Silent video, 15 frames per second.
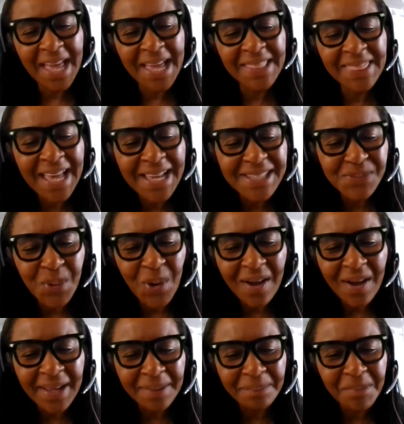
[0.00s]
And that's what
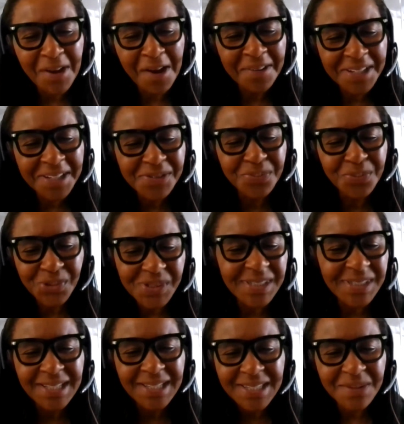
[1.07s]
I'm kind of
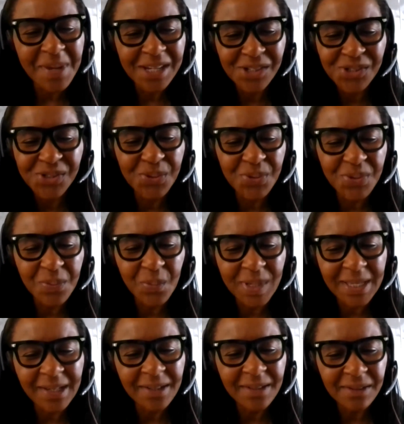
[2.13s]
wanting to make sure that
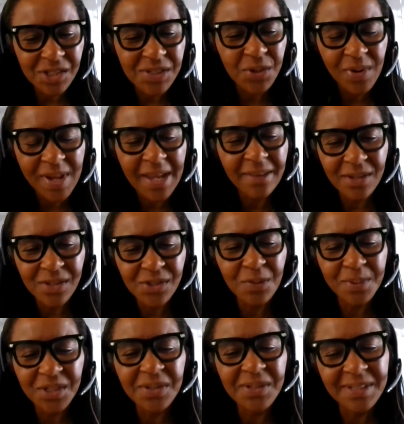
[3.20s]
we can just create those
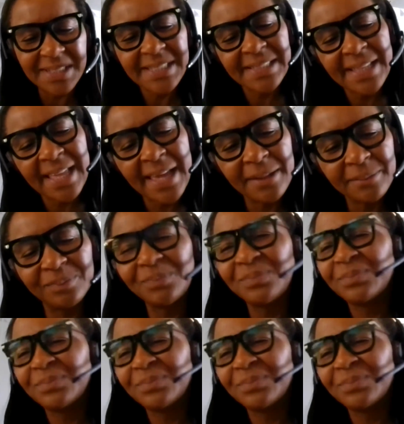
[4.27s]
opportunities there.